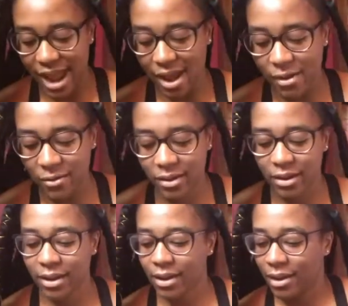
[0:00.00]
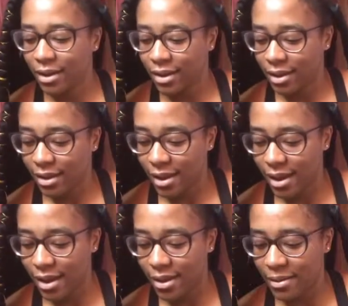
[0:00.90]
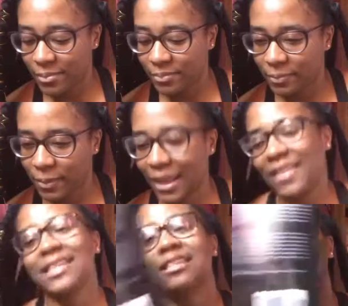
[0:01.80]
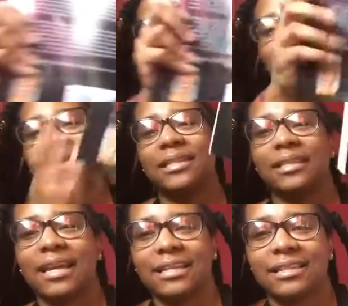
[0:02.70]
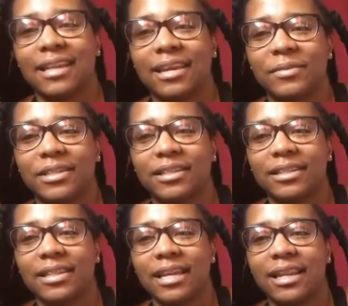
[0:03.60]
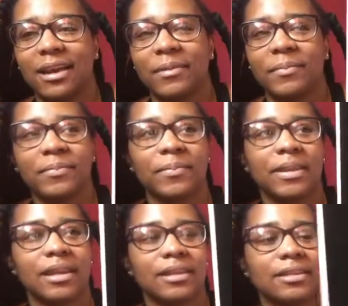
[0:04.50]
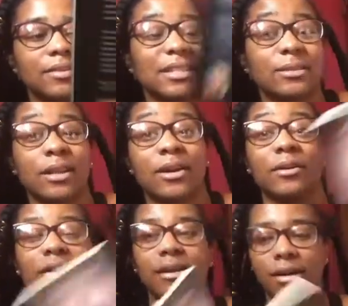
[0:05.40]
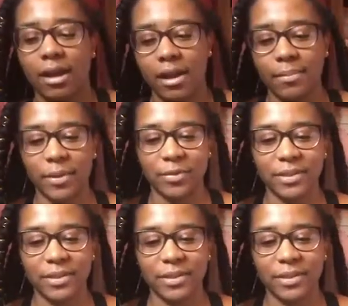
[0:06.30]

now. Yeah, this is more recent. Like, this is kind of what she looks like now. So this is her most